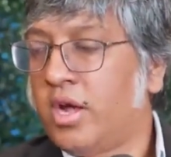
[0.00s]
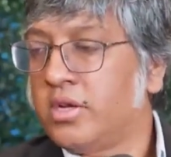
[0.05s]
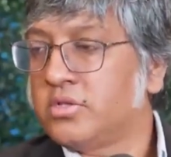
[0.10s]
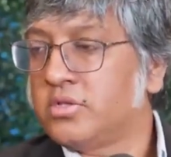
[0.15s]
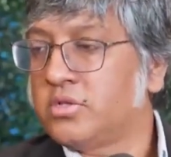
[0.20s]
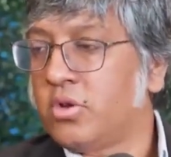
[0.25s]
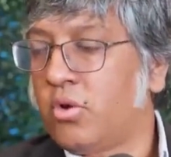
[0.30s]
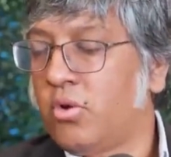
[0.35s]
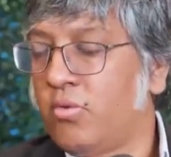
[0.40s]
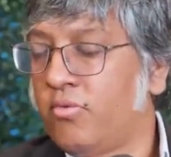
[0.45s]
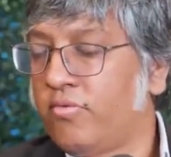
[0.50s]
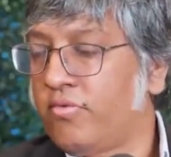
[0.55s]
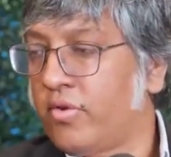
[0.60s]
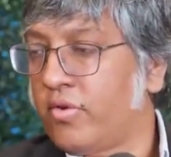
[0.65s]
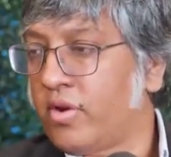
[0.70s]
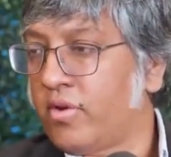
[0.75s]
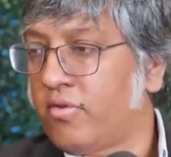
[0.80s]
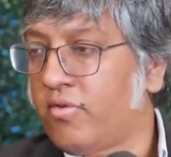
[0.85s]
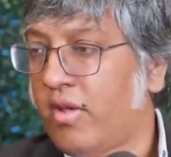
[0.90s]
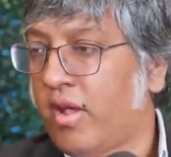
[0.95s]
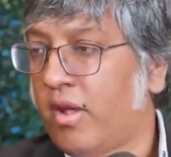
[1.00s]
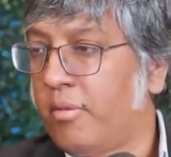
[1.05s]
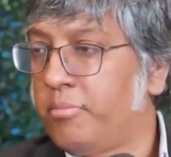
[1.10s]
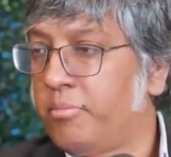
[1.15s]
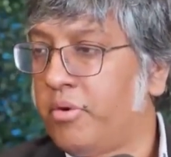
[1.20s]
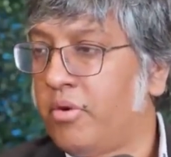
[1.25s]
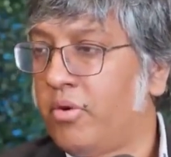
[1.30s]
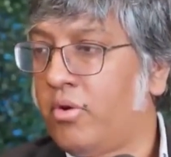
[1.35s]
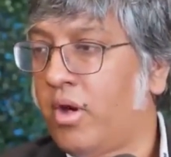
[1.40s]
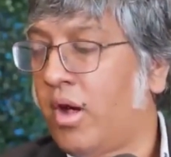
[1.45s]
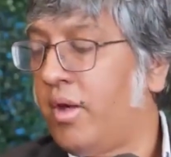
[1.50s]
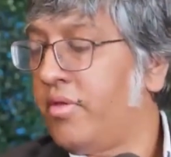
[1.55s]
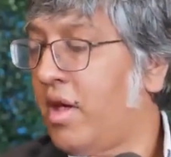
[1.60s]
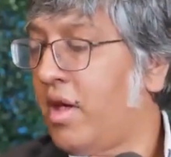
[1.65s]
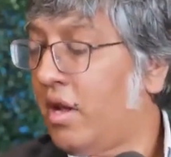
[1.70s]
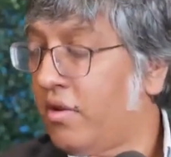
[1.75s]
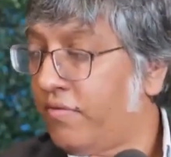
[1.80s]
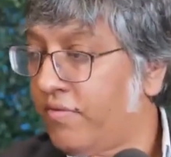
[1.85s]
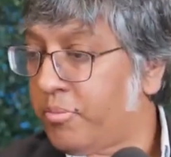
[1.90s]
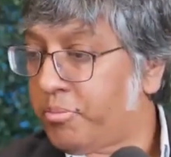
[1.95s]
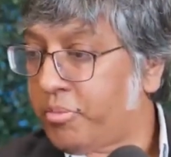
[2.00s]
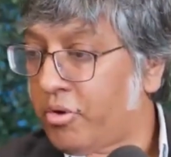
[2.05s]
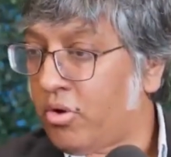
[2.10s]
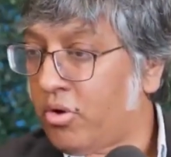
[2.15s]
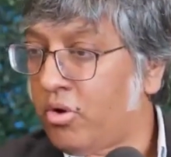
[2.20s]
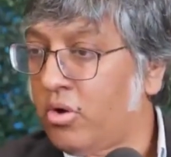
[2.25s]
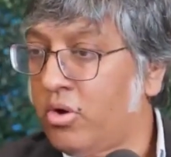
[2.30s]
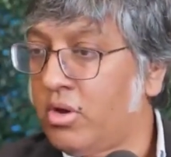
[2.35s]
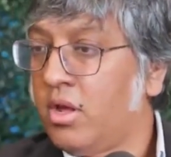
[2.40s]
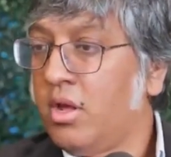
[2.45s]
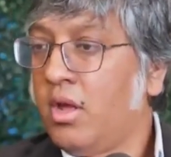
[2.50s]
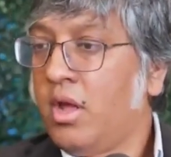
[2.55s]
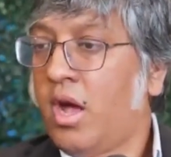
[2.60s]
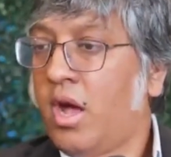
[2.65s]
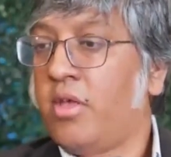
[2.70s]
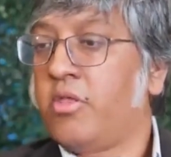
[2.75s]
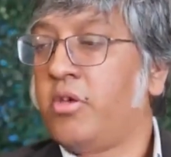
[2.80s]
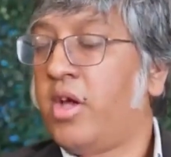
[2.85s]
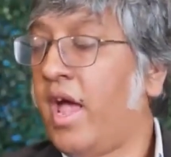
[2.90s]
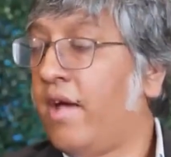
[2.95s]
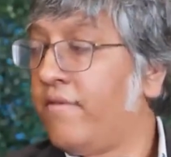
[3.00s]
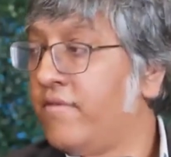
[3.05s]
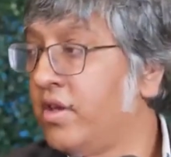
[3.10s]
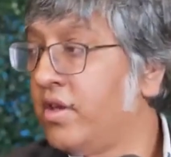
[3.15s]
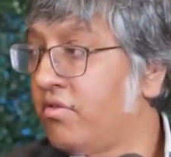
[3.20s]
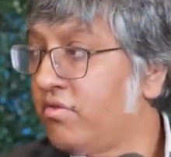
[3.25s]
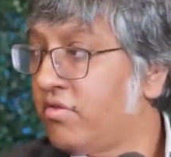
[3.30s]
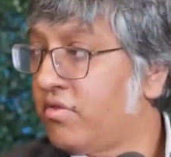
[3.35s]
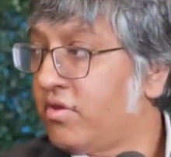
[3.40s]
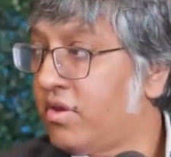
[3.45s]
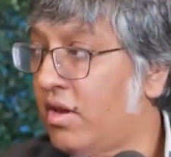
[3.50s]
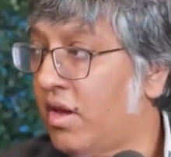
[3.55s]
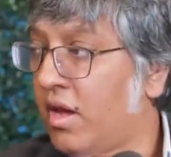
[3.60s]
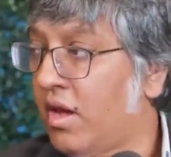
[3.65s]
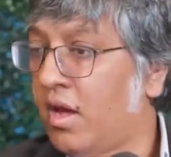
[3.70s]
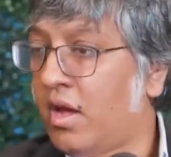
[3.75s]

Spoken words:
So for example, the elephant bird, the heaviest,